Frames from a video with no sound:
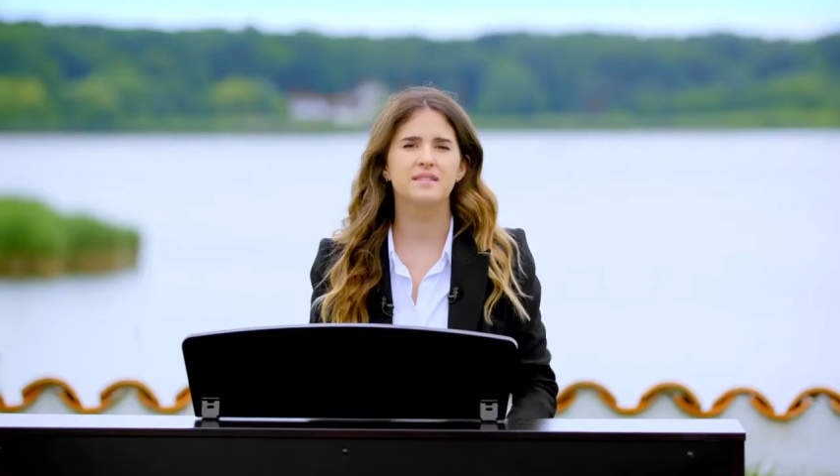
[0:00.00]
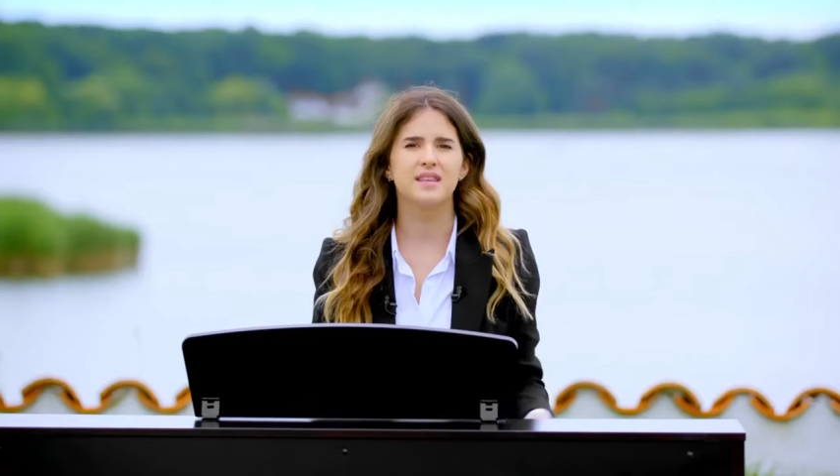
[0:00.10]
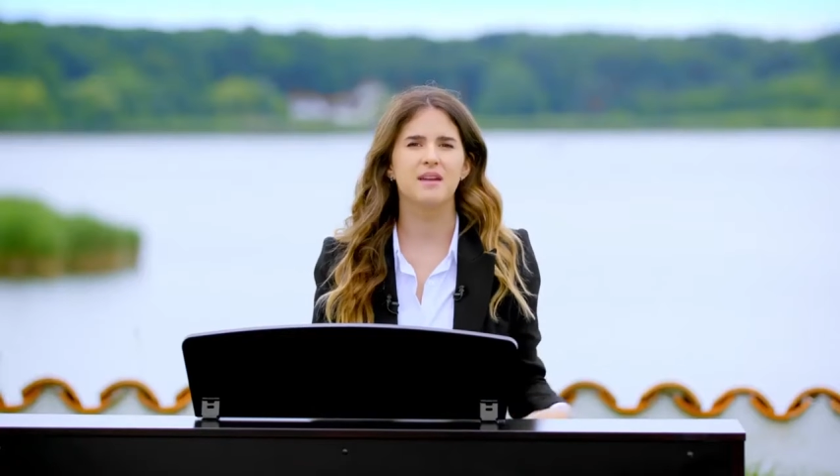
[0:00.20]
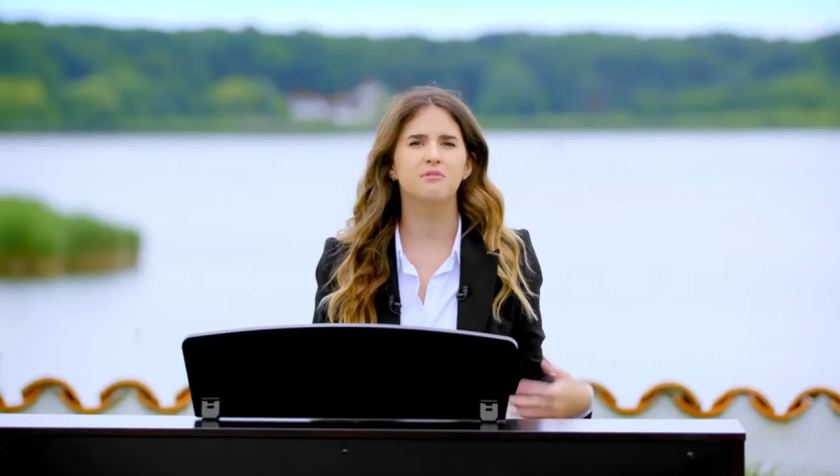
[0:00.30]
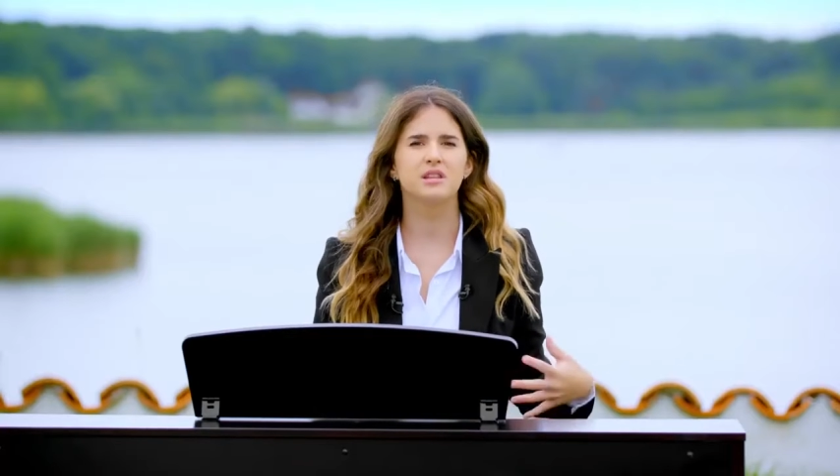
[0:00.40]
This
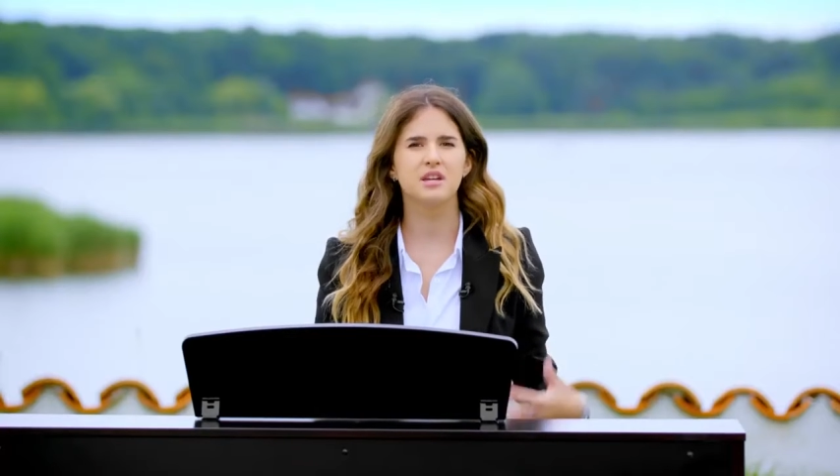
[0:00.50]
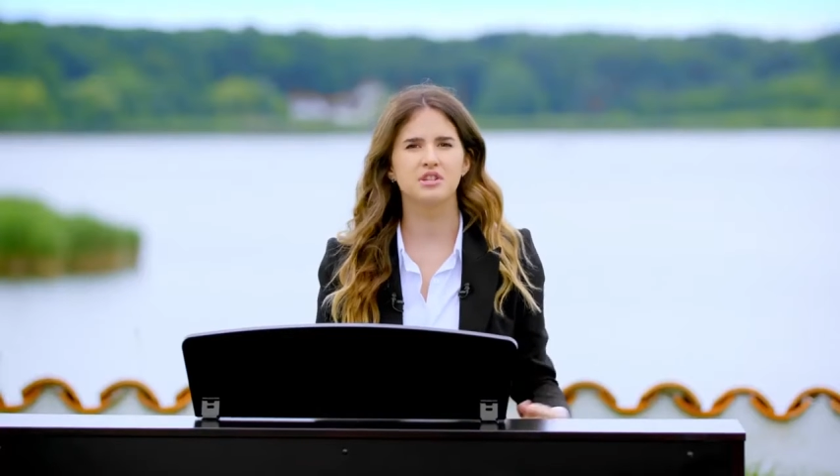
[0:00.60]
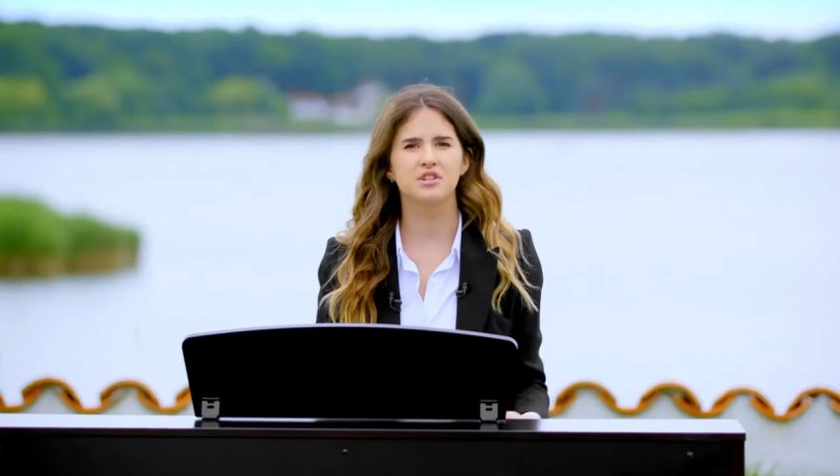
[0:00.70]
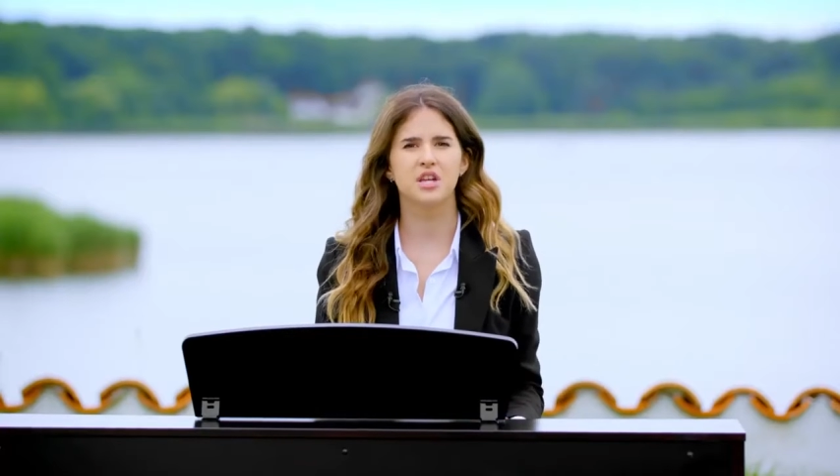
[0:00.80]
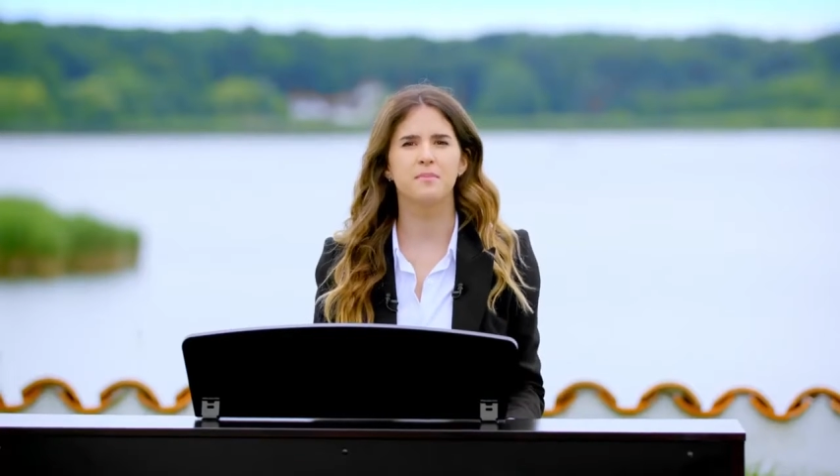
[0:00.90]
same
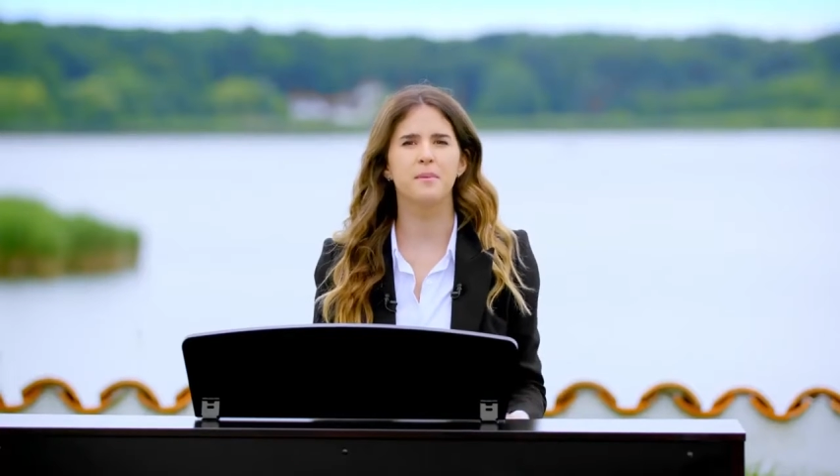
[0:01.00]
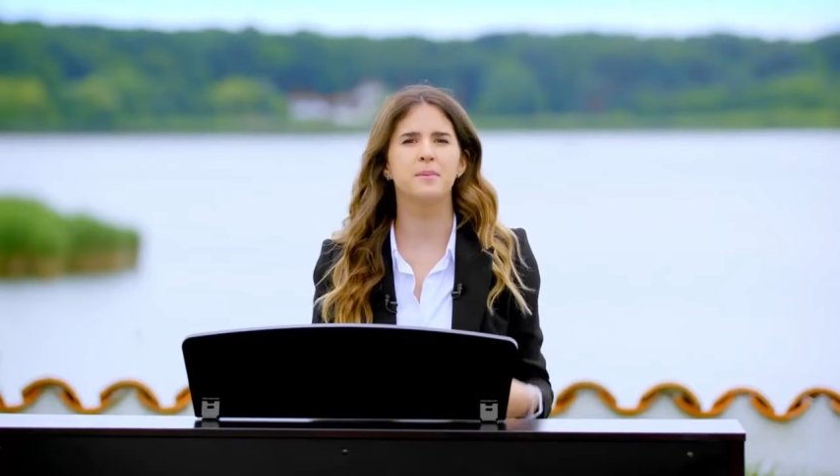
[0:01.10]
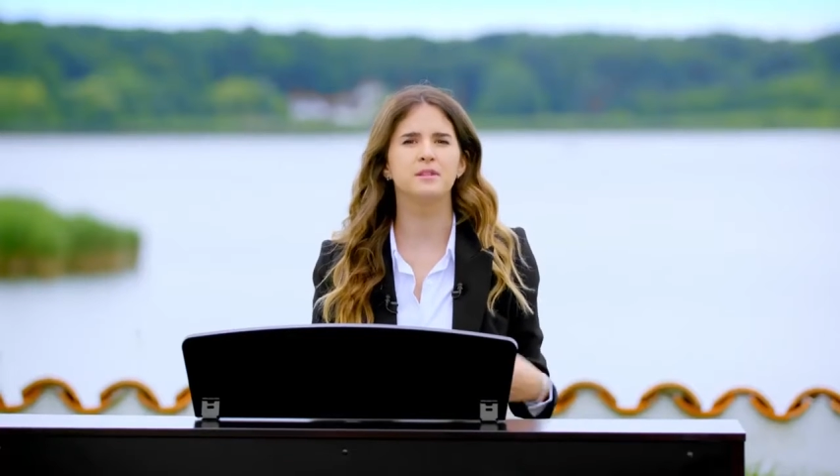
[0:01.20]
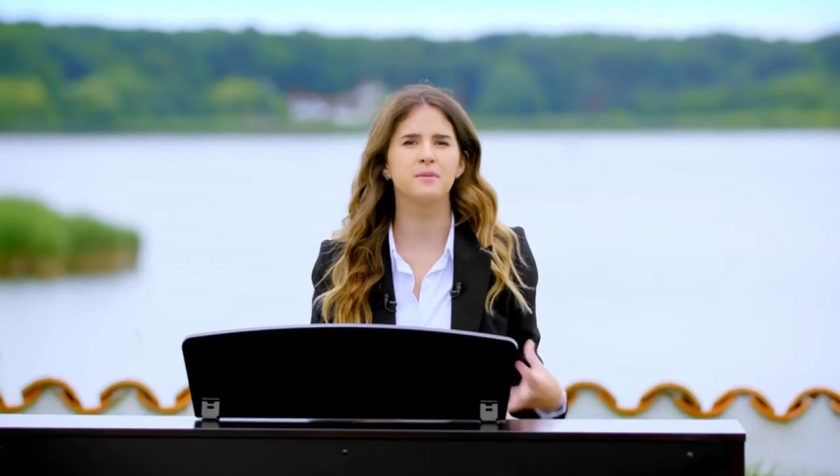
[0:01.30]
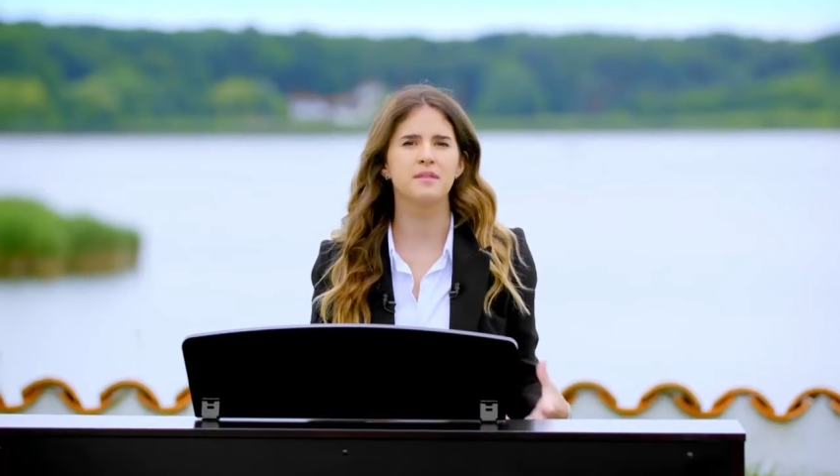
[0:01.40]
relationship
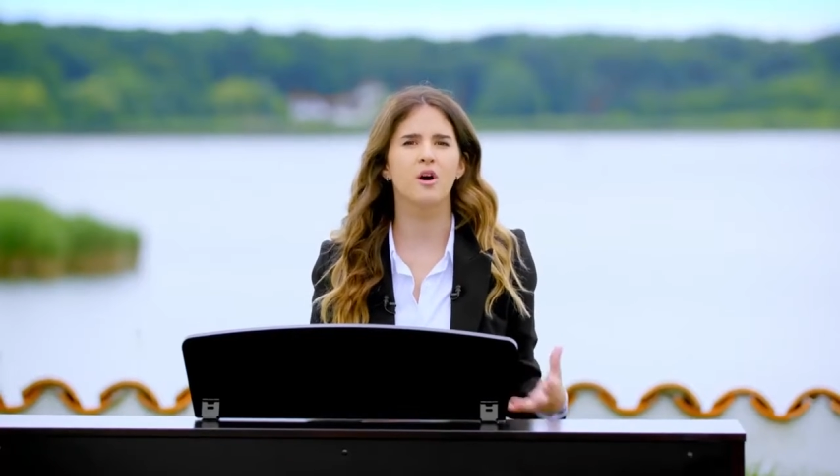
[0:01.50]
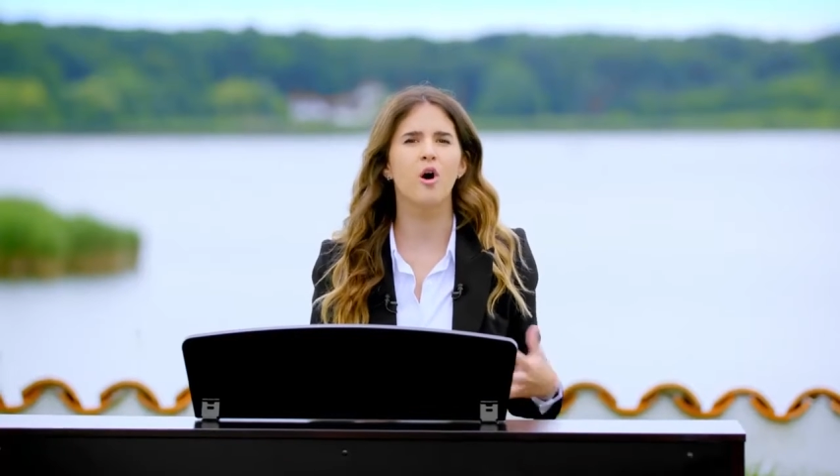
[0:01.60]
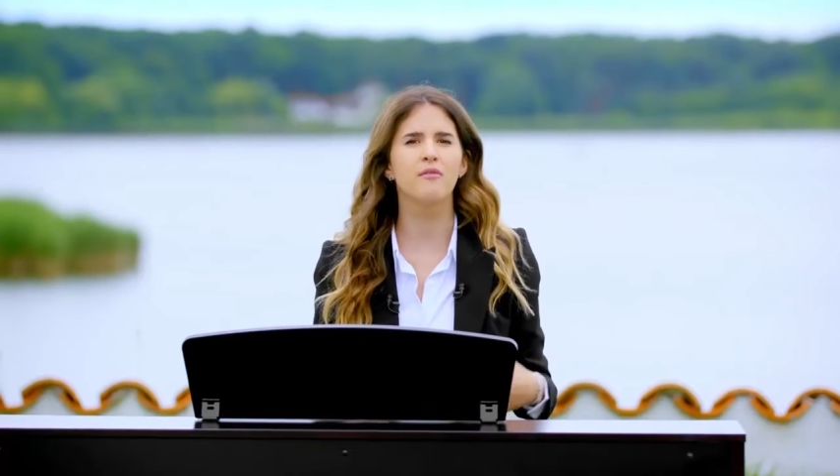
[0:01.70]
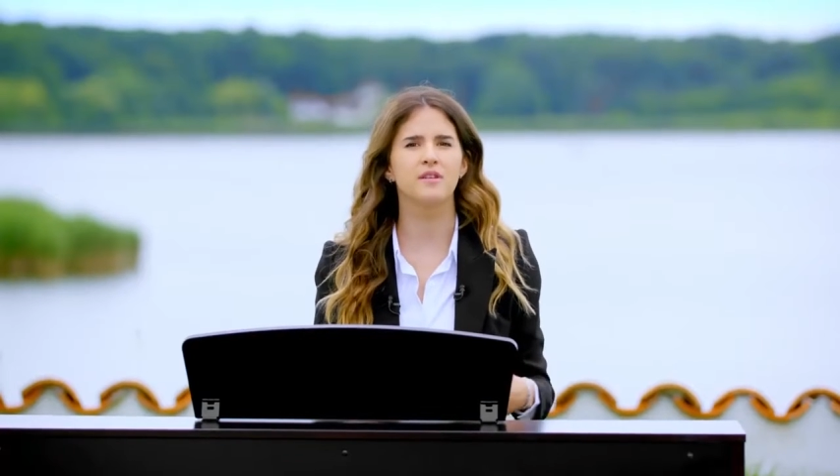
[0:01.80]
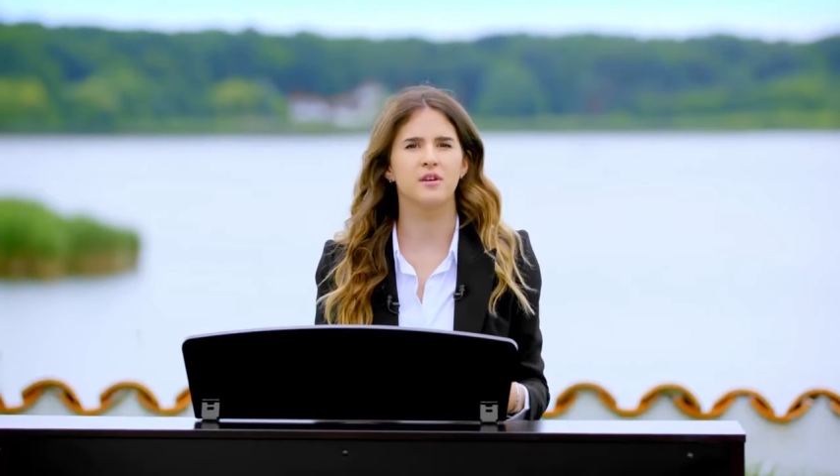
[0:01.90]
between the
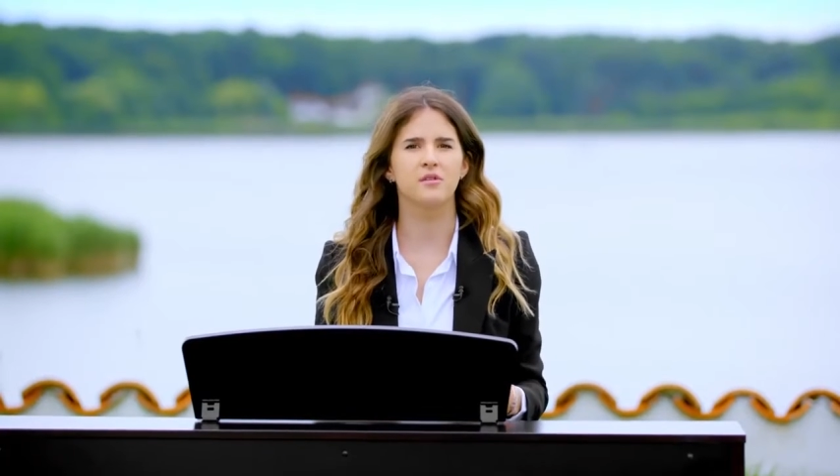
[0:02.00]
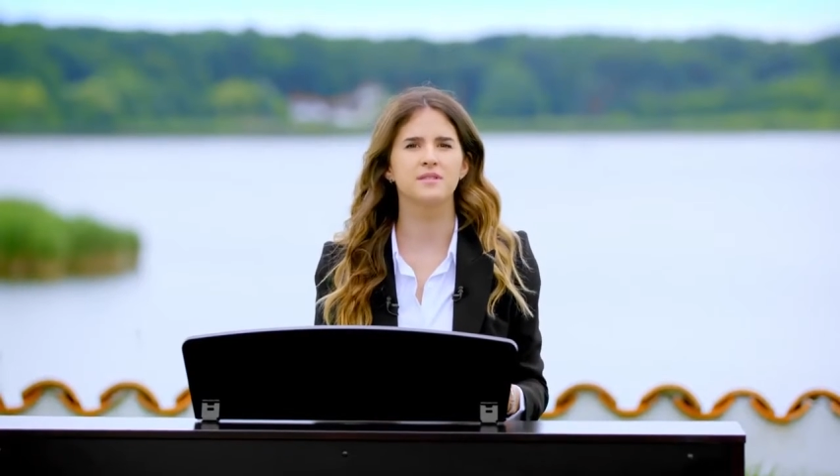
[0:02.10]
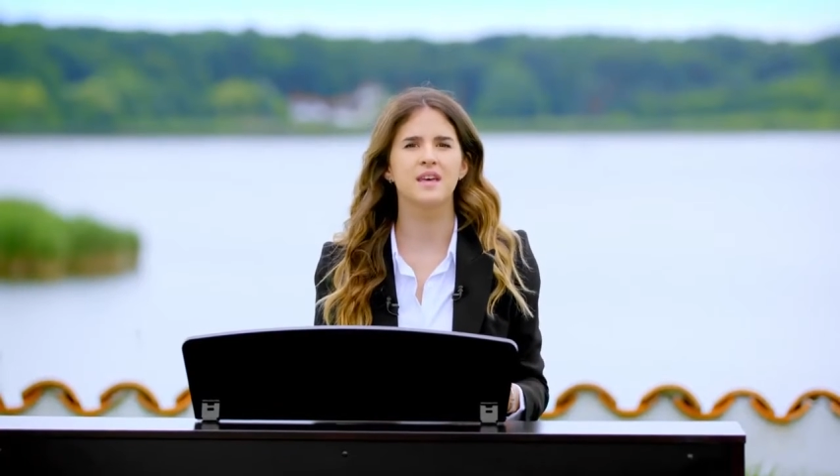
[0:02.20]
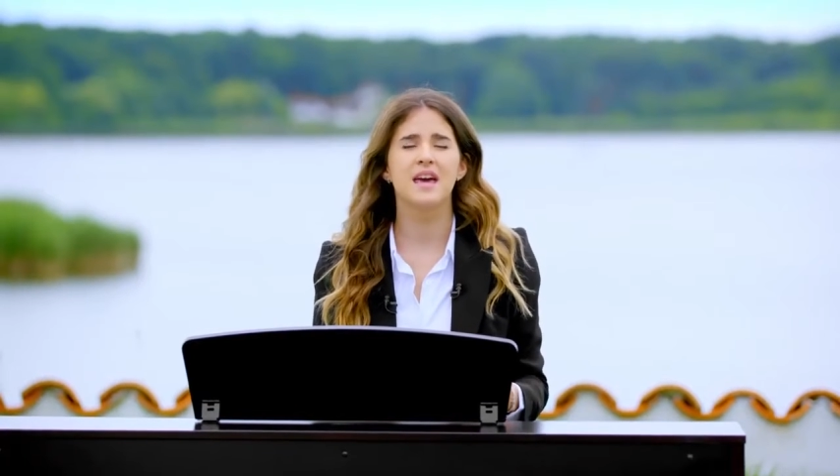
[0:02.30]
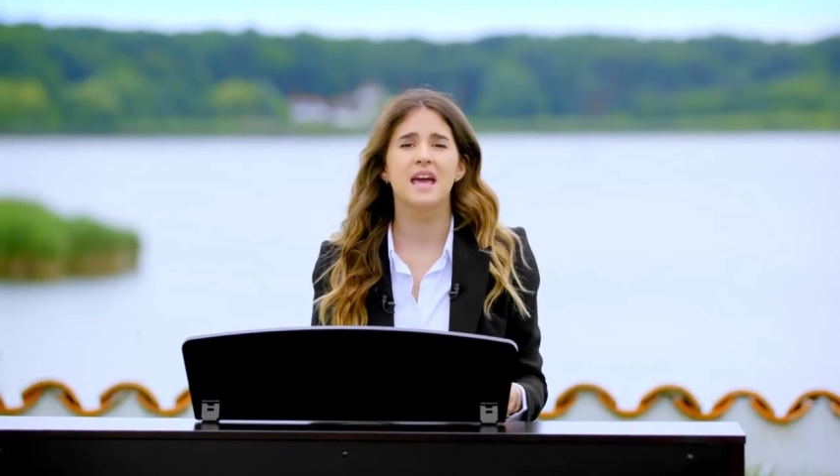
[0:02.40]
overtones